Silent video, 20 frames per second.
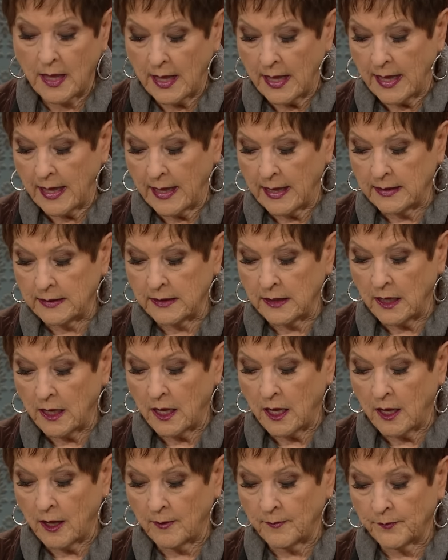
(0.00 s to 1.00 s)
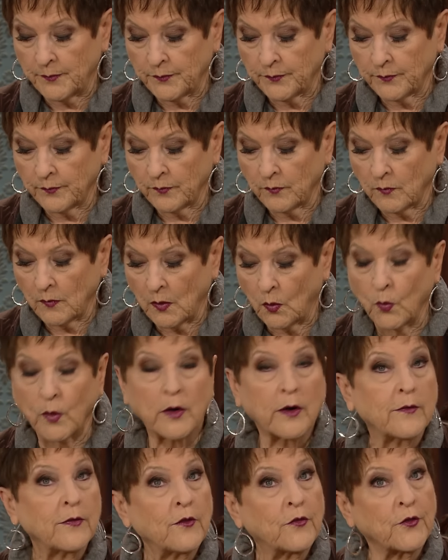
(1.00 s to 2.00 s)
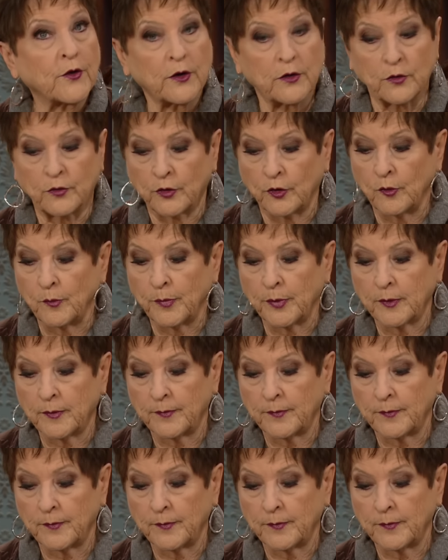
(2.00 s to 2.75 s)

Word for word: And um, we're in the third group.